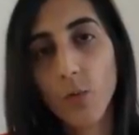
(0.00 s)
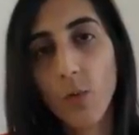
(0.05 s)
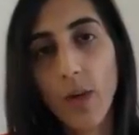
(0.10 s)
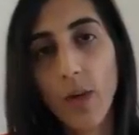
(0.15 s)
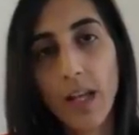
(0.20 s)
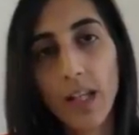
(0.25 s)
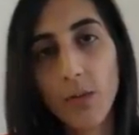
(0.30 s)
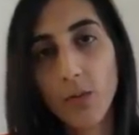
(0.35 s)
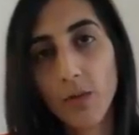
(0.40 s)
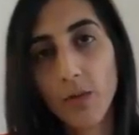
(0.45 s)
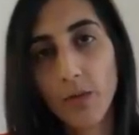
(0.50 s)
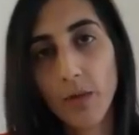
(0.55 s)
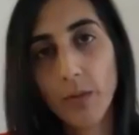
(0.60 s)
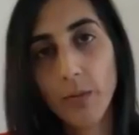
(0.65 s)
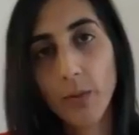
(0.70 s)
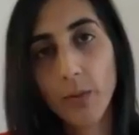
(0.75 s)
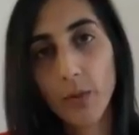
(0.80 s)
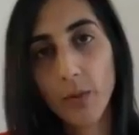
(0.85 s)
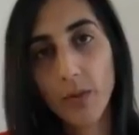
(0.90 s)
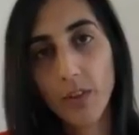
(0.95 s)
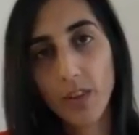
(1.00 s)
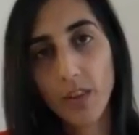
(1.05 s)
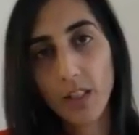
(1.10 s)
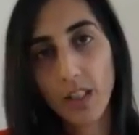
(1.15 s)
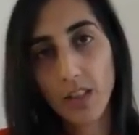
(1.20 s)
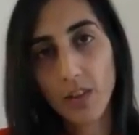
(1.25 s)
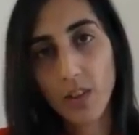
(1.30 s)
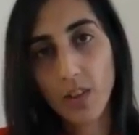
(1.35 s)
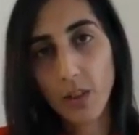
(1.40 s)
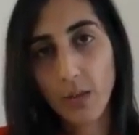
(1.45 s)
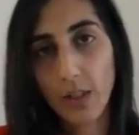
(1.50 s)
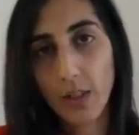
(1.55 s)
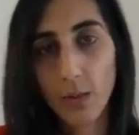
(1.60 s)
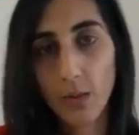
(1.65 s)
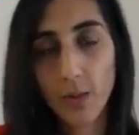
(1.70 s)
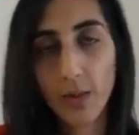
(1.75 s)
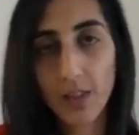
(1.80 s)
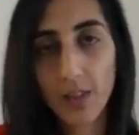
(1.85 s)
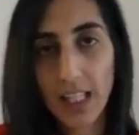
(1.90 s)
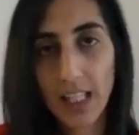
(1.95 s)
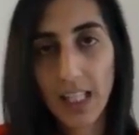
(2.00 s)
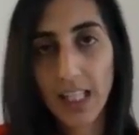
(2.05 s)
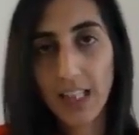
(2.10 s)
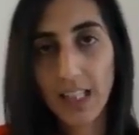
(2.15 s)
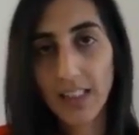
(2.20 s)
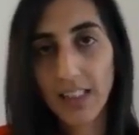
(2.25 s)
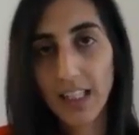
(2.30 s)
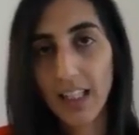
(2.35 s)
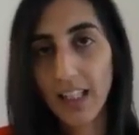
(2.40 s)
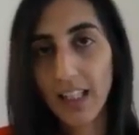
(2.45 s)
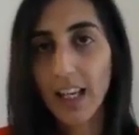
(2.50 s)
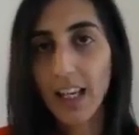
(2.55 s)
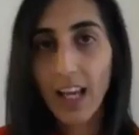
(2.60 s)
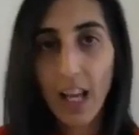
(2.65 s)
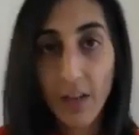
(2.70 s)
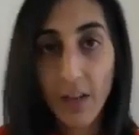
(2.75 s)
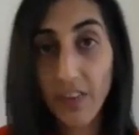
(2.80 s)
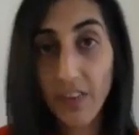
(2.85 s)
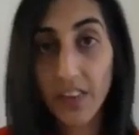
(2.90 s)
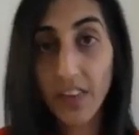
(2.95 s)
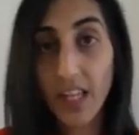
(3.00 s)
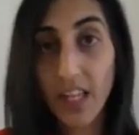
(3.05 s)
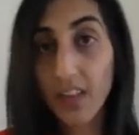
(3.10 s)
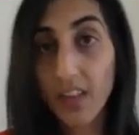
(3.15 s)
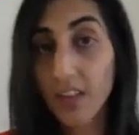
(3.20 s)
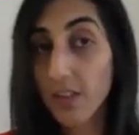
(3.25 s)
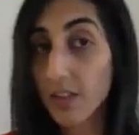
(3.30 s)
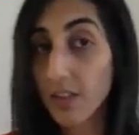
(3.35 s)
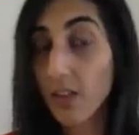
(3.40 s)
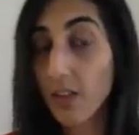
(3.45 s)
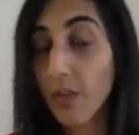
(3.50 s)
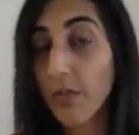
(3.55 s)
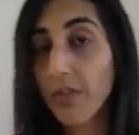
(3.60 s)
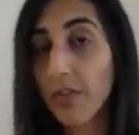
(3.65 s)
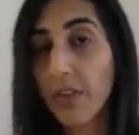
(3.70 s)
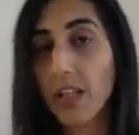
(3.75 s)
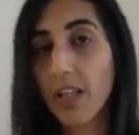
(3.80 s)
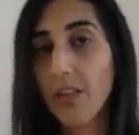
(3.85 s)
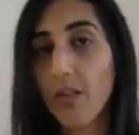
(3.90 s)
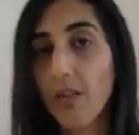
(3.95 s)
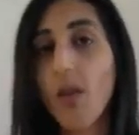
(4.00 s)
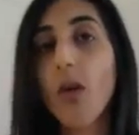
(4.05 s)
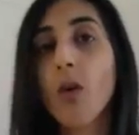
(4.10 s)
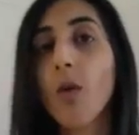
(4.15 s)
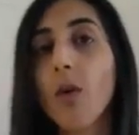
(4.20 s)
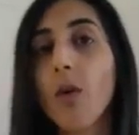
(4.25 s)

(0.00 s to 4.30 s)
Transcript: way more important than doing what's easy? Have a think, because often there are